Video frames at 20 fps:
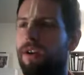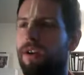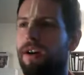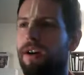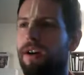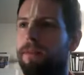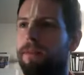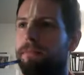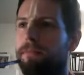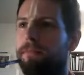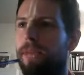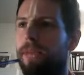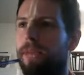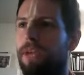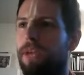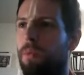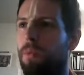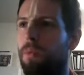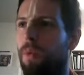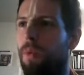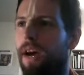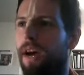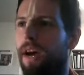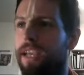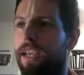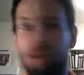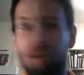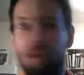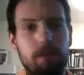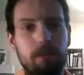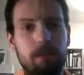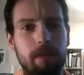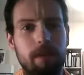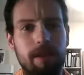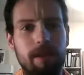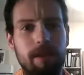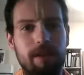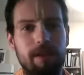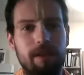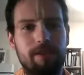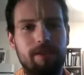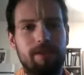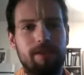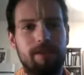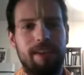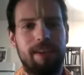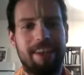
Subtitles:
and why he does what he does.